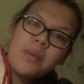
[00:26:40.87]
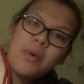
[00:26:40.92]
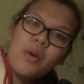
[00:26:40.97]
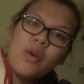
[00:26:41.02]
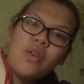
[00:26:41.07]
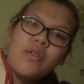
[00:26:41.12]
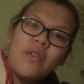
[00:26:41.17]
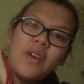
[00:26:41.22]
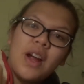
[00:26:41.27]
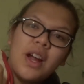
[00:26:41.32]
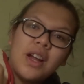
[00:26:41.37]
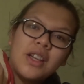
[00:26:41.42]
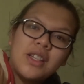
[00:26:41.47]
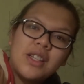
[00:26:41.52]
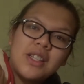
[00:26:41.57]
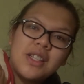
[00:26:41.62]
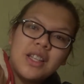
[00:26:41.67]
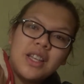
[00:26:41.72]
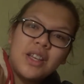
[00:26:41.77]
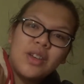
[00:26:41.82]
it over to
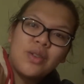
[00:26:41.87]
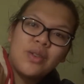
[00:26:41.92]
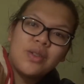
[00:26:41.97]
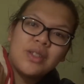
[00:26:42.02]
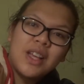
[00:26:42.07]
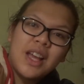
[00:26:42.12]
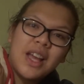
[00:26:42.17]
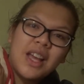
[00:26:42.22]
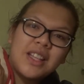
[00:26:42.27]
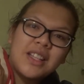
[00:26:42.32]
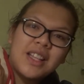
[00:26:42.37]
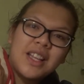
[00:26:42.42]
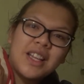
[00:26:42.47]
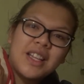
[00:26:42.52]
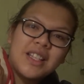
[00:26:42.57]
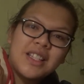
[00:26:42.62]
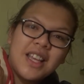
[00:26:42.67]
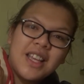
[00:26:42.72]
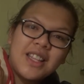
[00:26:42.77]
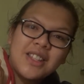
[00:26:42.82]
see whose it is, and
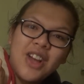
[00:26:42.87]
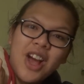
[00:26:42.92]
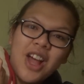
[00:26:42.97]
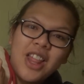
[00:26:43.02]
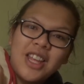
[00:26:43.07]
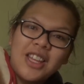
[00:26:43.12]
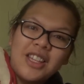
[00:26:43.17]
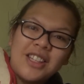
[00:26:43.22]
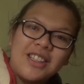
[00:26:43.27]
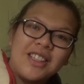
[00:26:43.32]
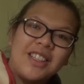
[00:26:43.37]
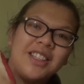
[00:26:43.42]
it says Colin.